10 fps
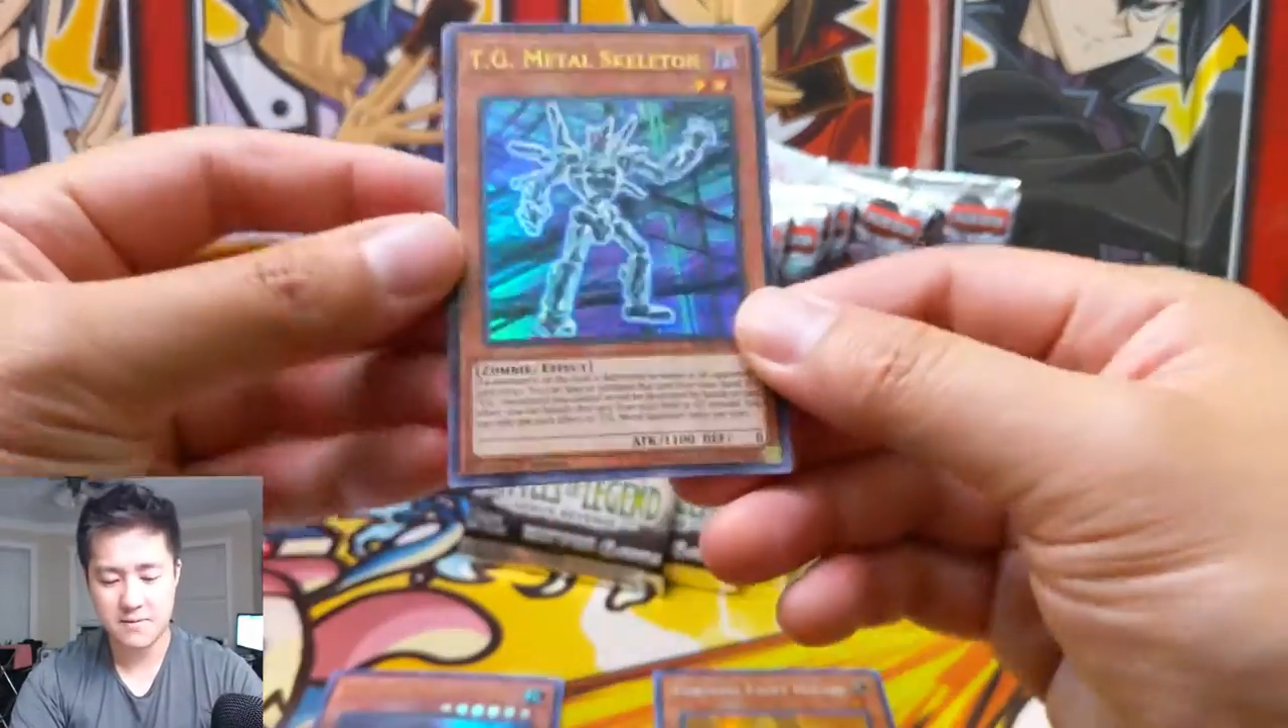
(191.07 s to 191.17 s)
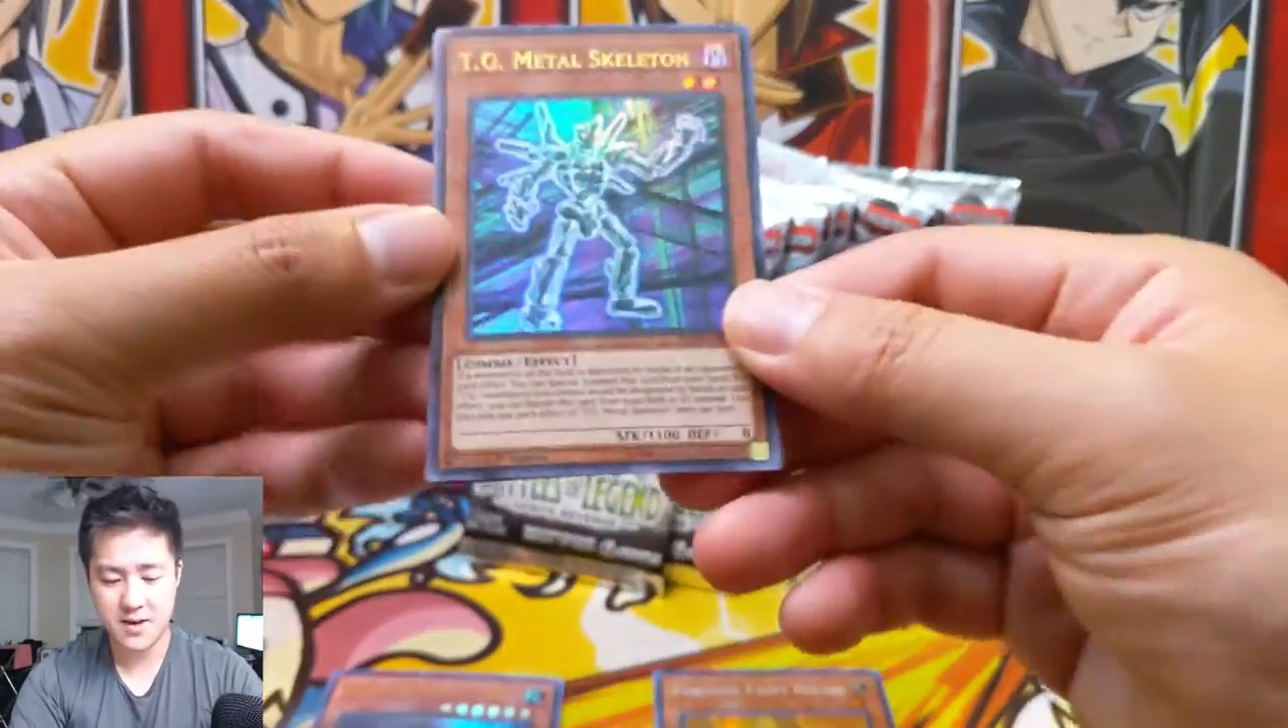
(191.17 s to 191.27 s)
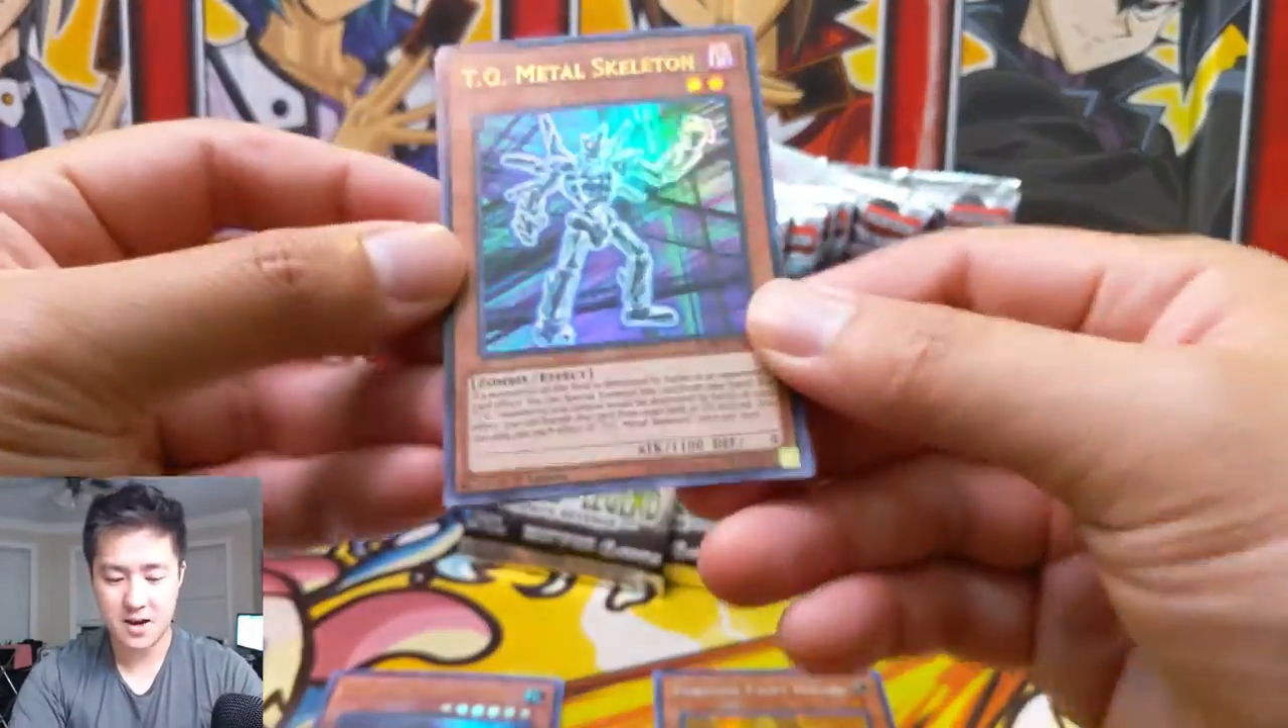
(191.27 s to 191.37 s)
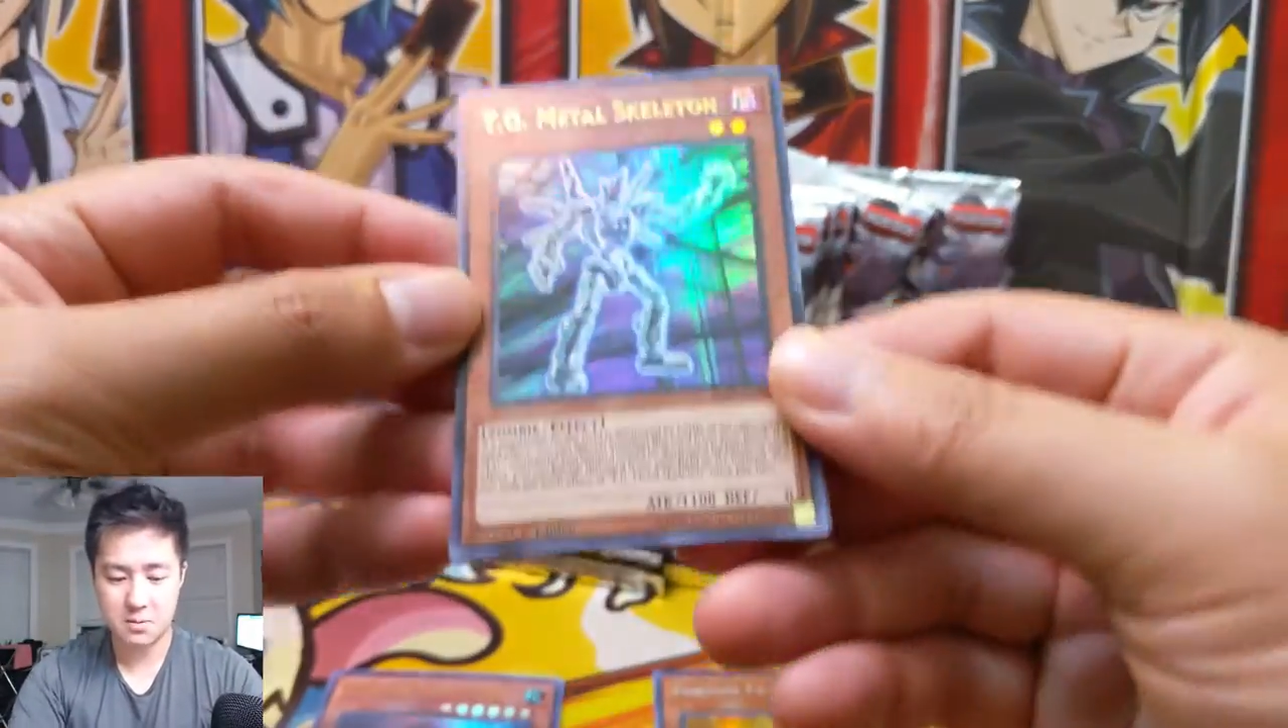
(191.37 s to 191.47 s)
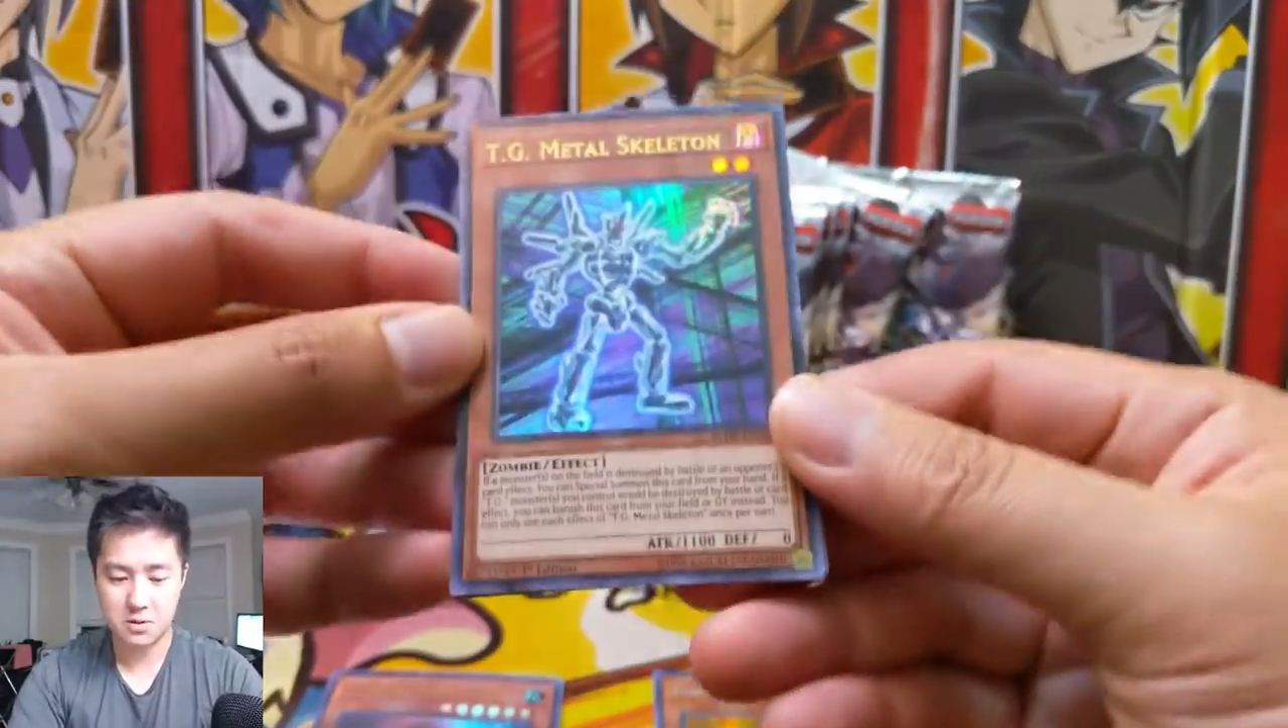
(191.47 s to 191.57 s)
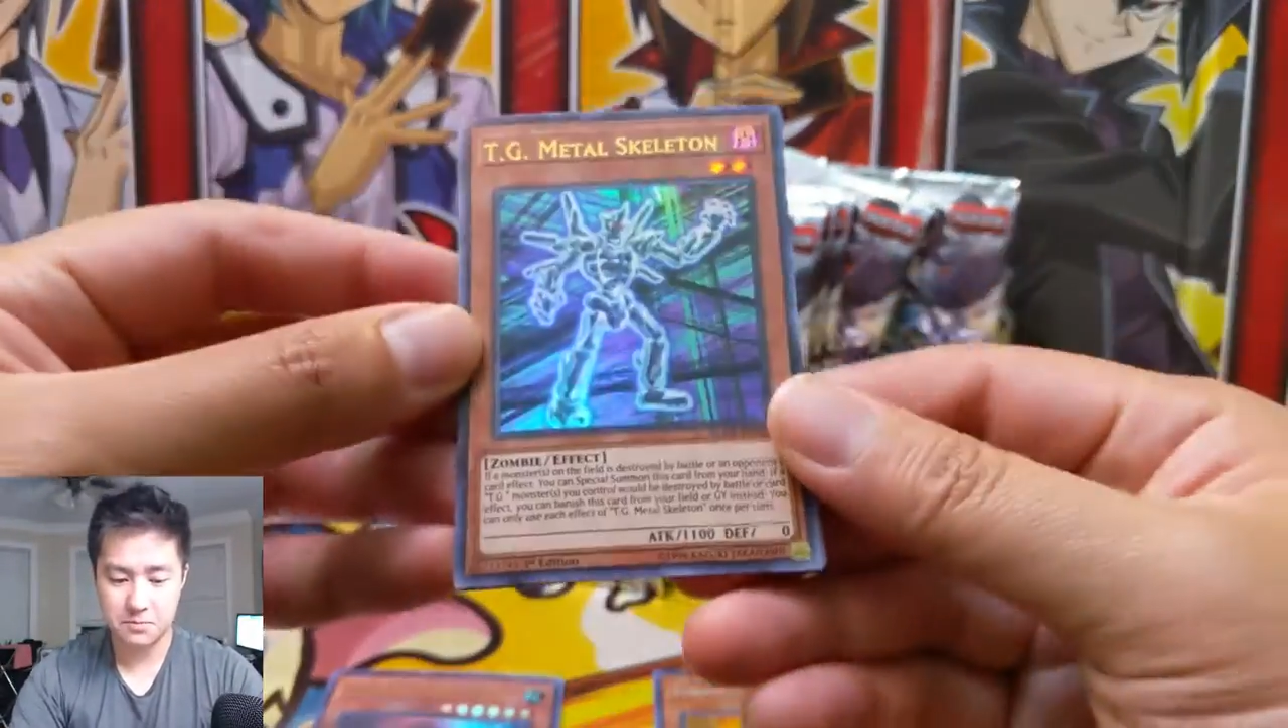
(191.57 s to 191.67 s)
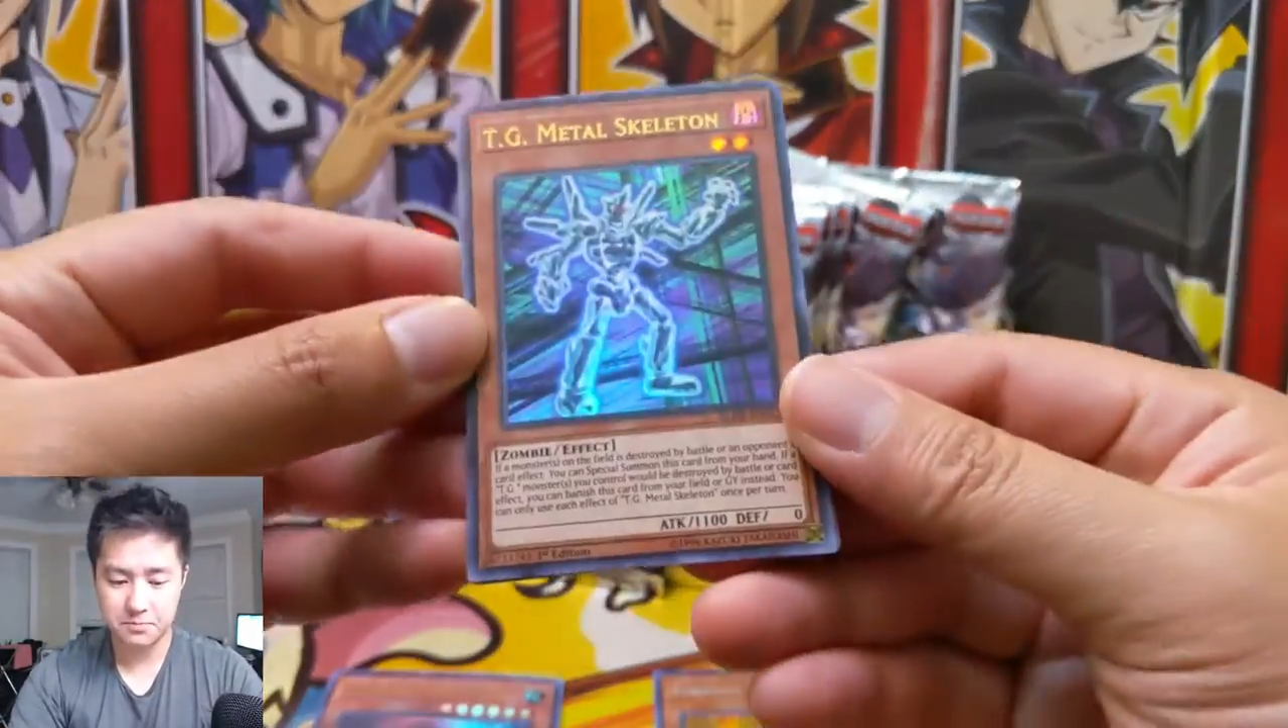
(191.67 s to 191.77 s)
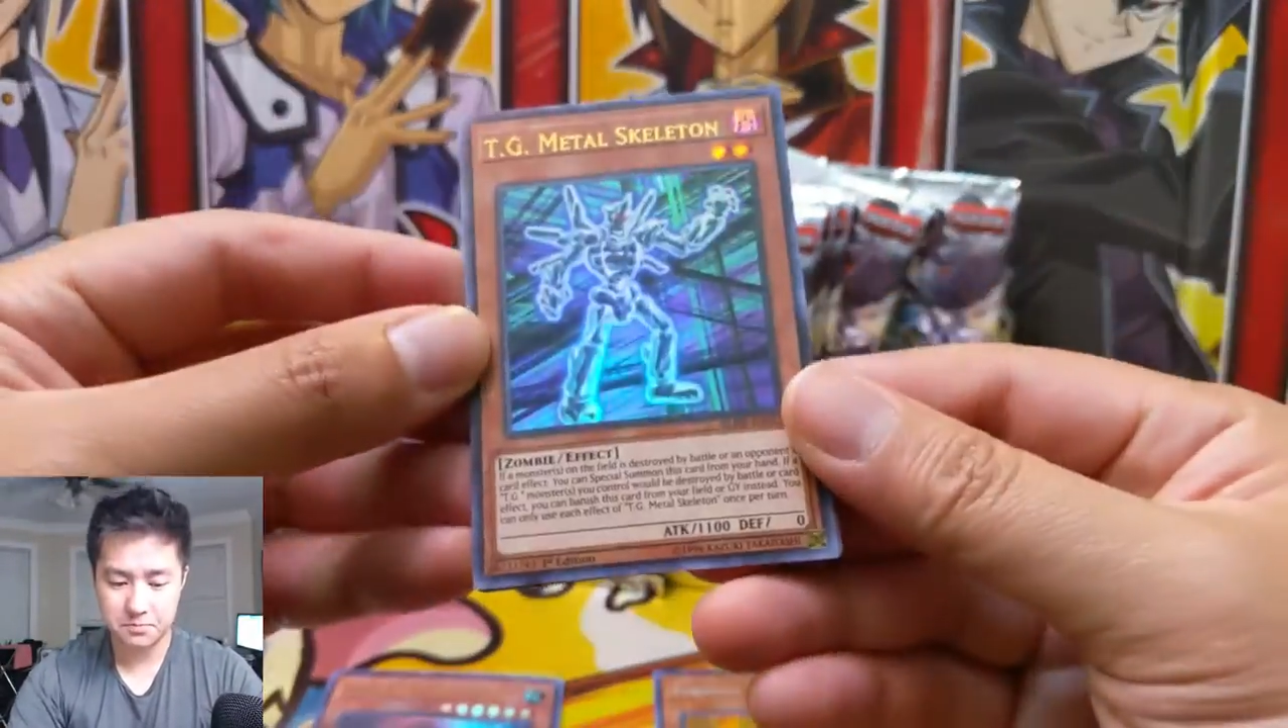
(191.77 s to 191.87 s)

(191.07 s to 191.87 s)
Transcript: viable.